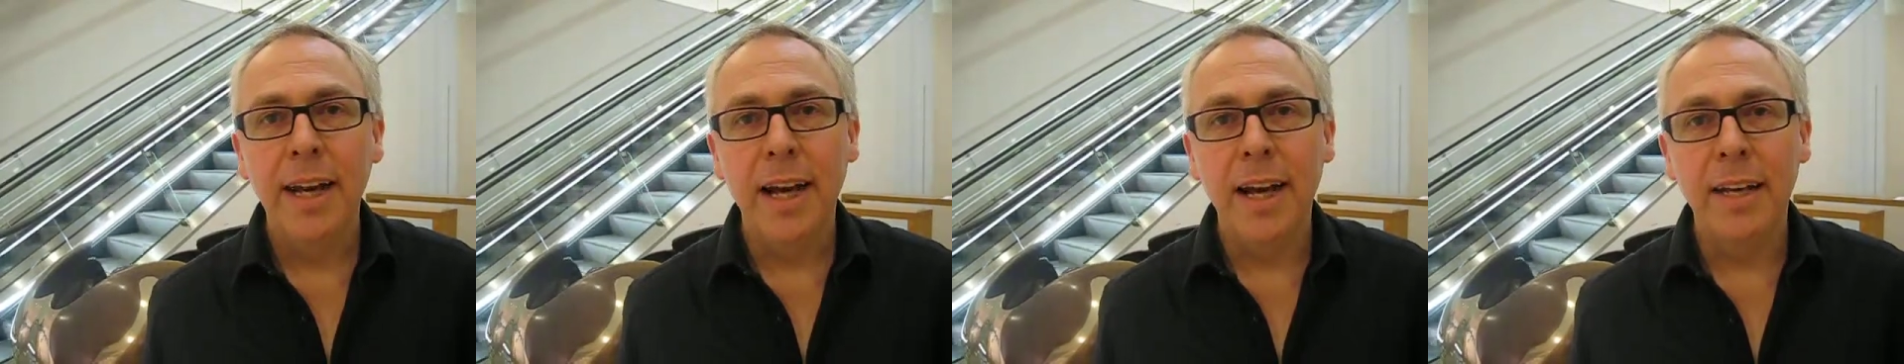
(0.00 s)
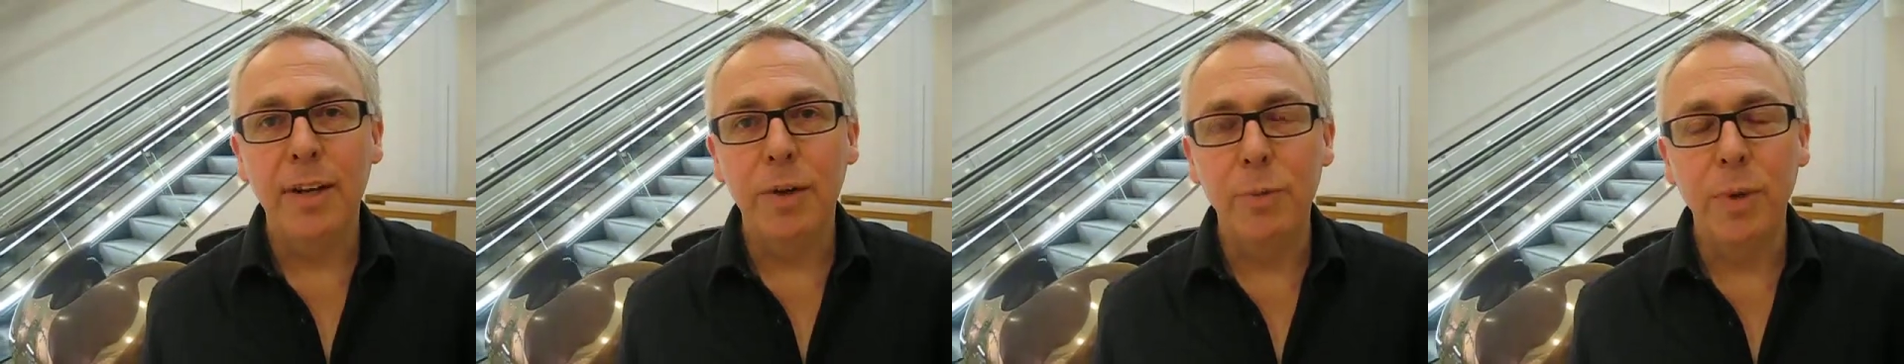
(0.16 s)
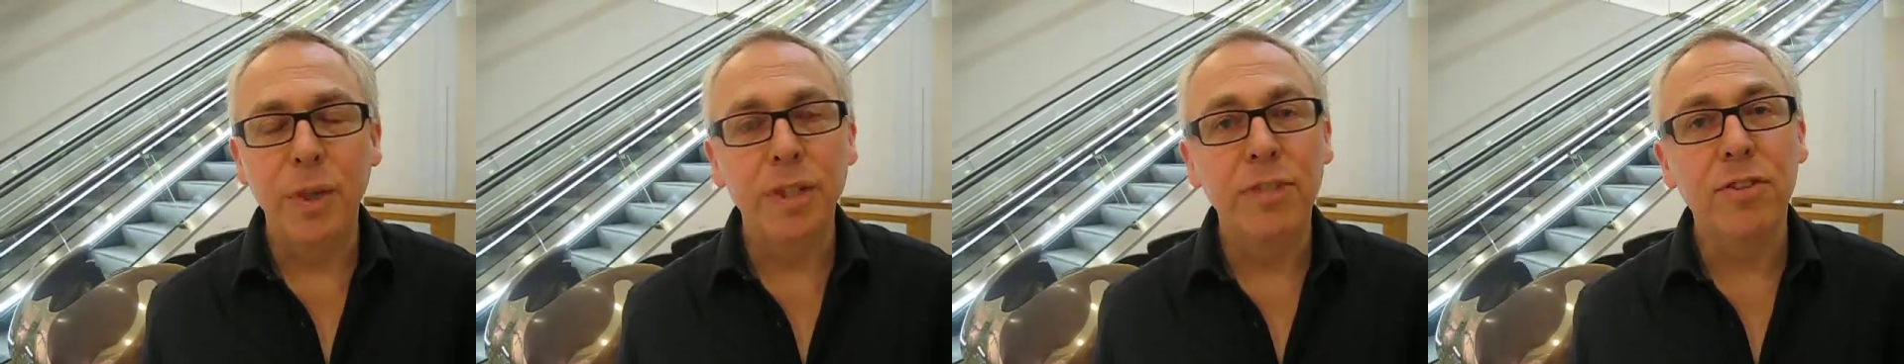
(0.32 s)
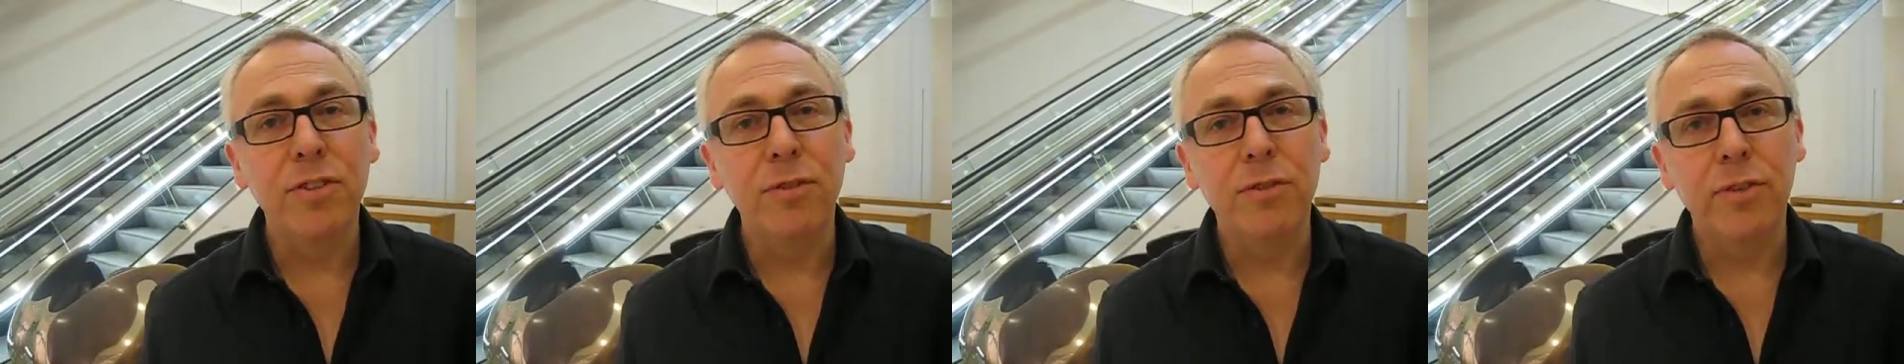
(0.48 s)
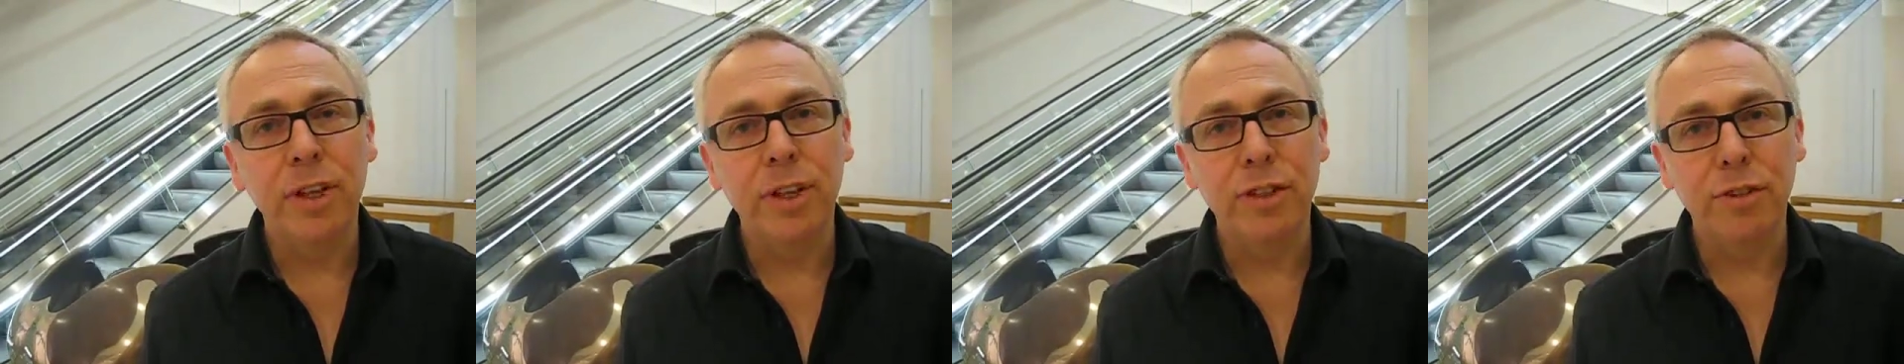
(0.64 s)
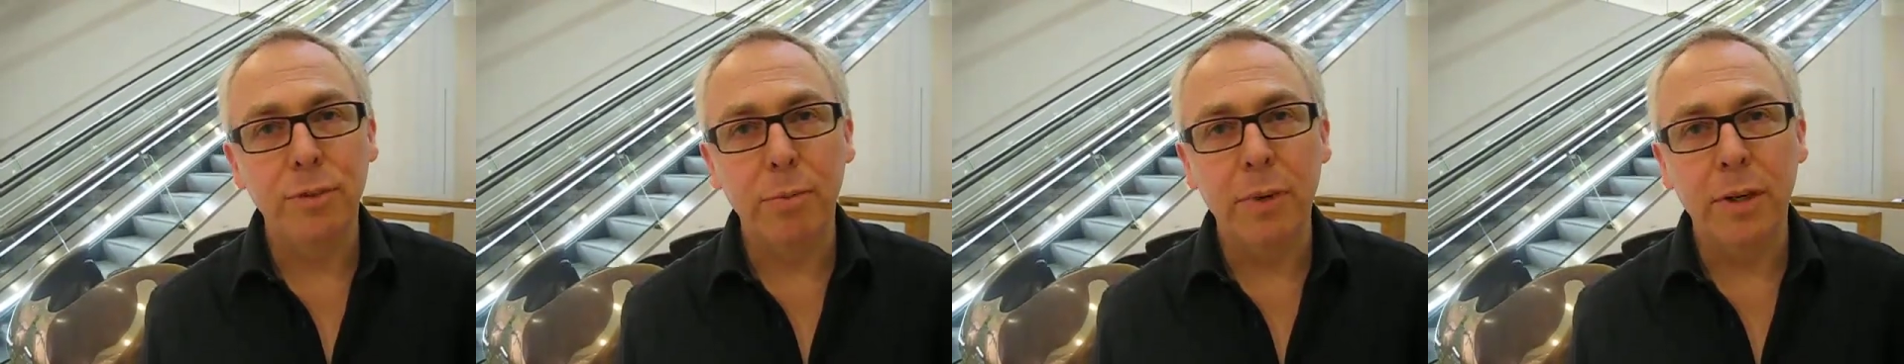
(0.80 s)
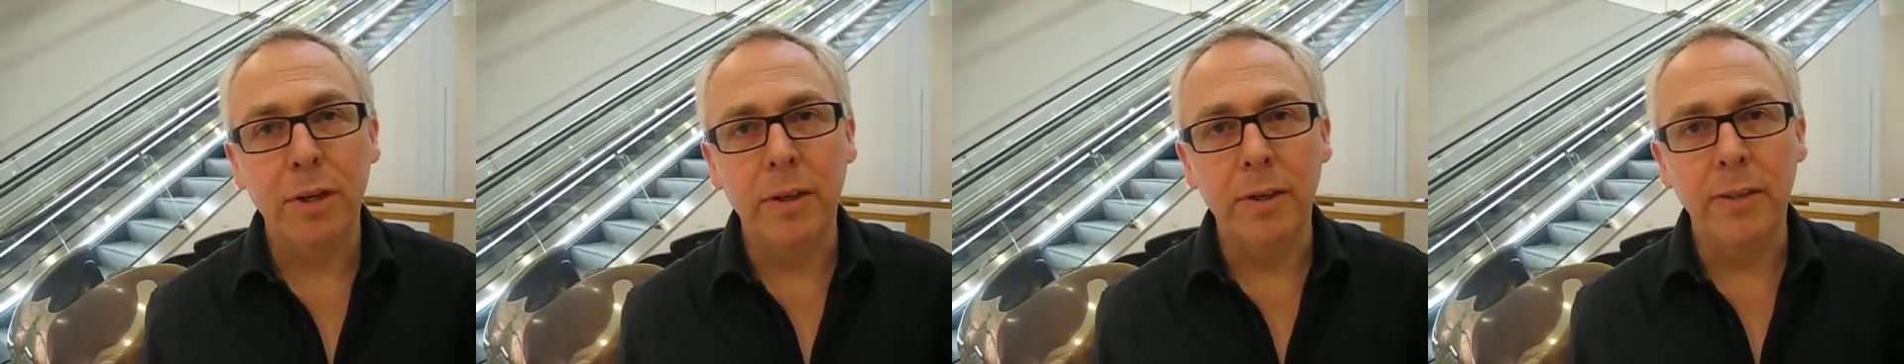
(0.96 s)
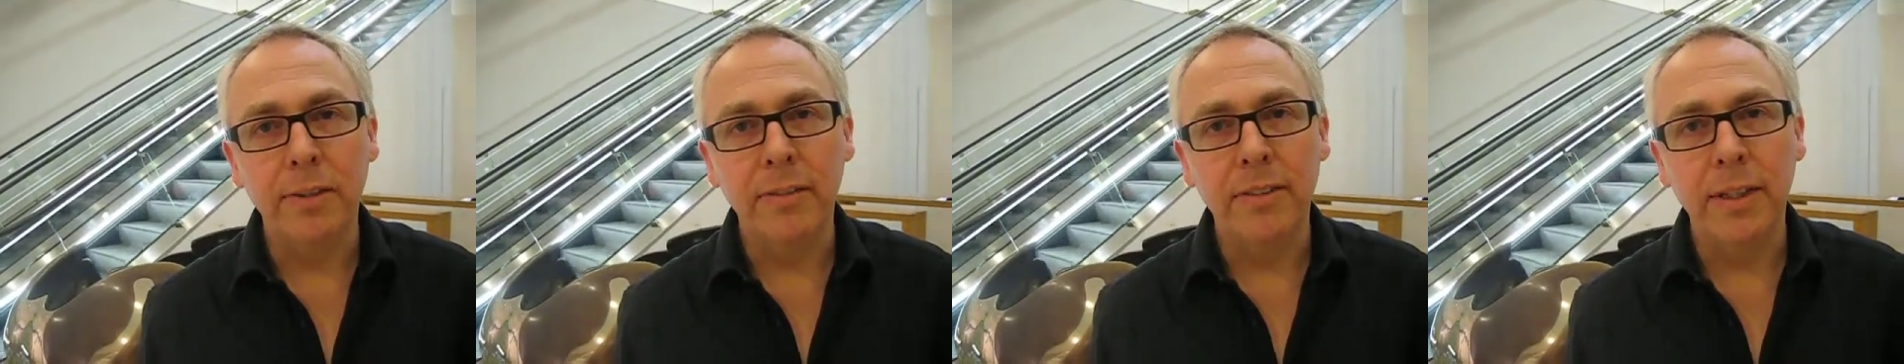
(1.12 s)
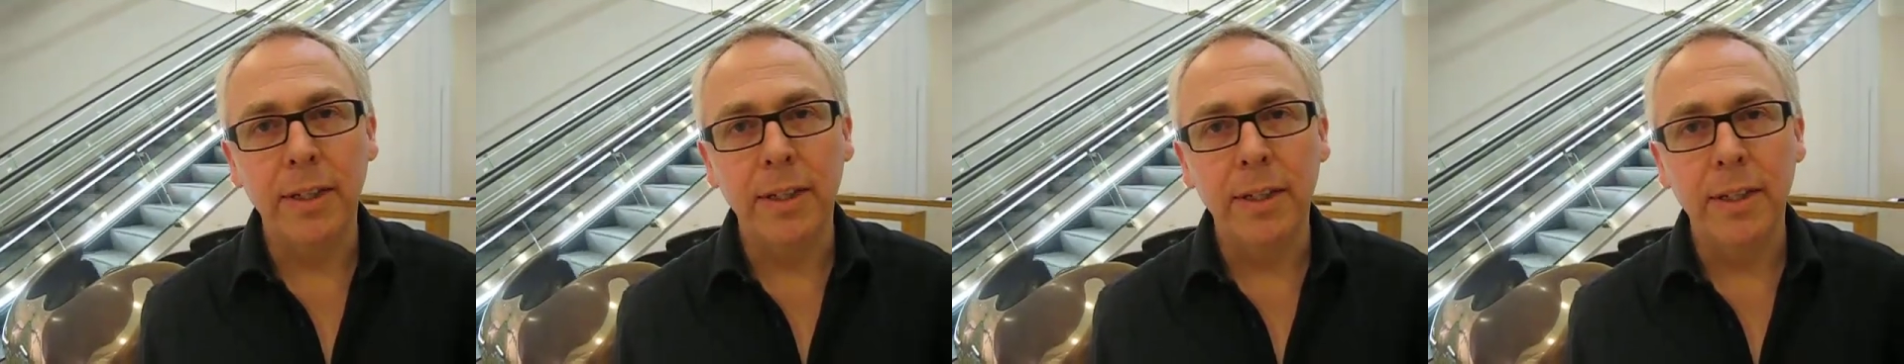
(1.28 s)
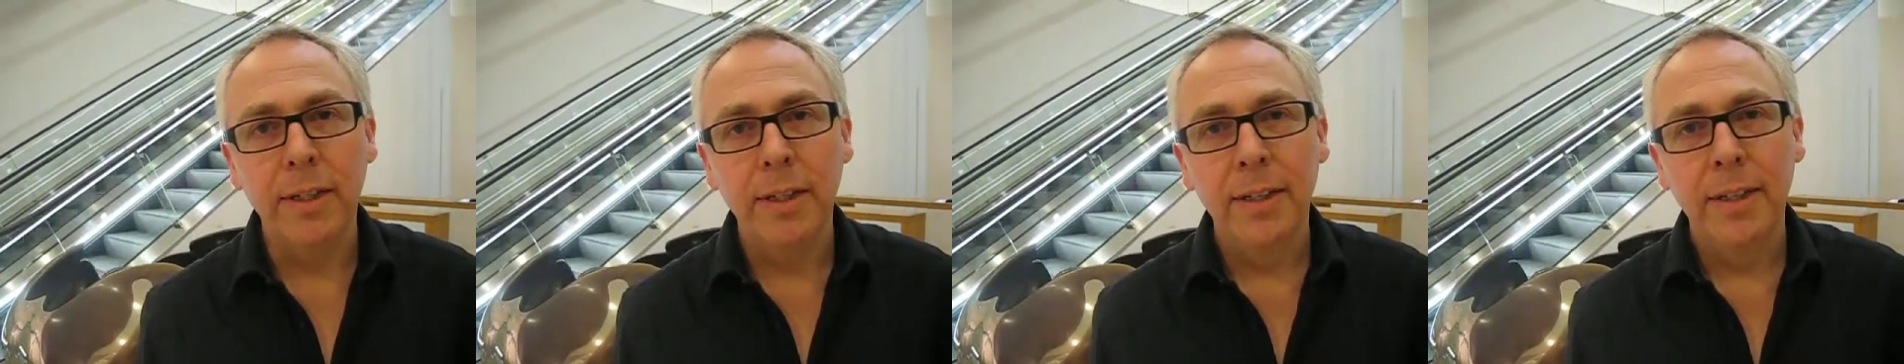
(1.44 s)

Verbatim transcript: and a winter drinks party.